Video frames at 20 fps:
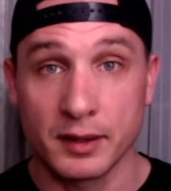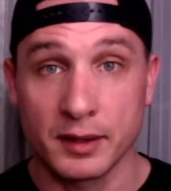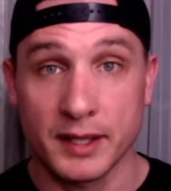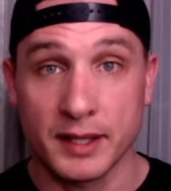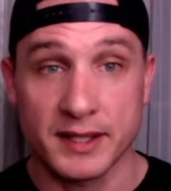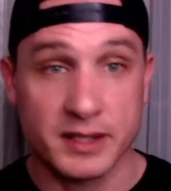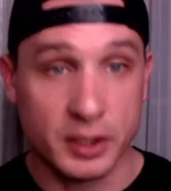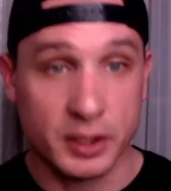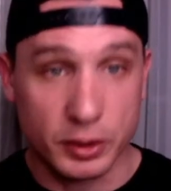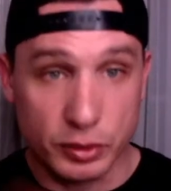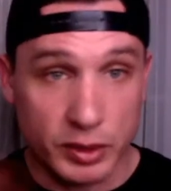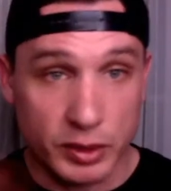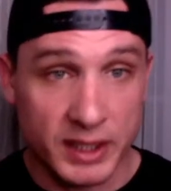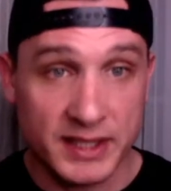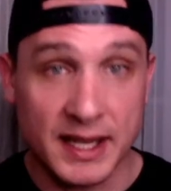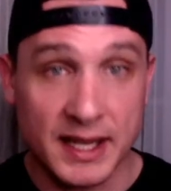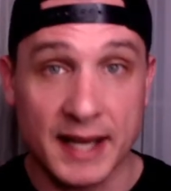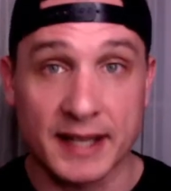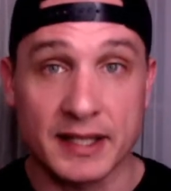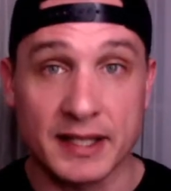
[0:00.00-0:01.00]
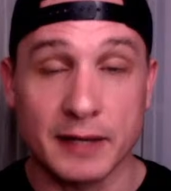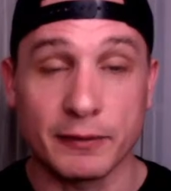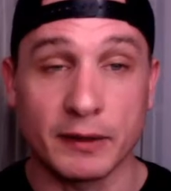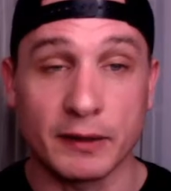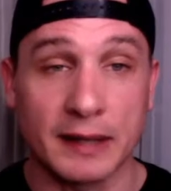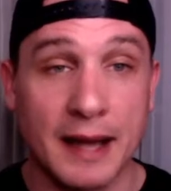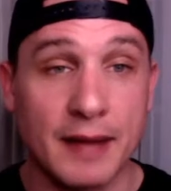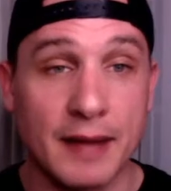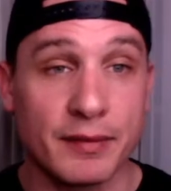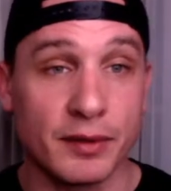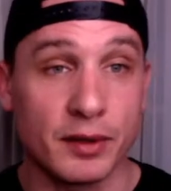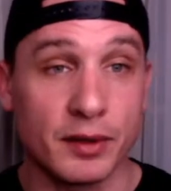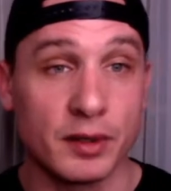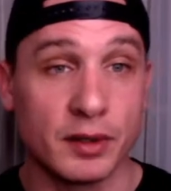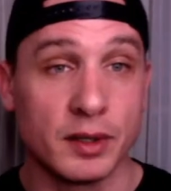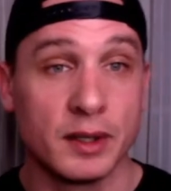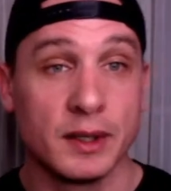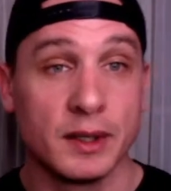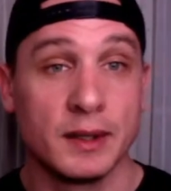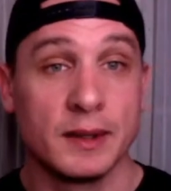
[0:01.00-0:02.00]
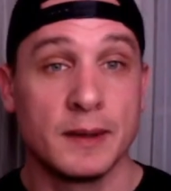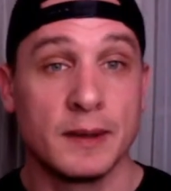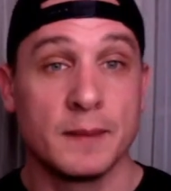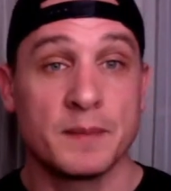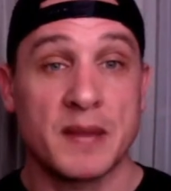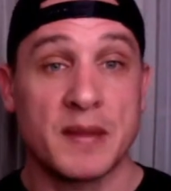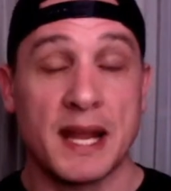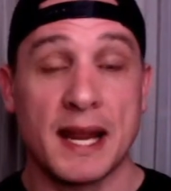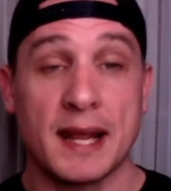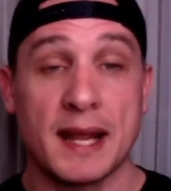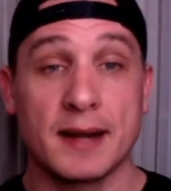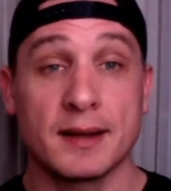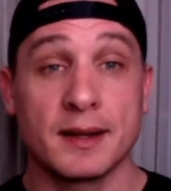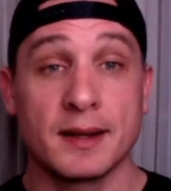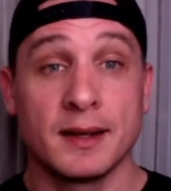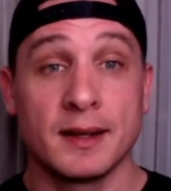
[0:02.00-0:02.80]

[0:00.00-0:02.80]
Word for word: It's a, it's on a different level. And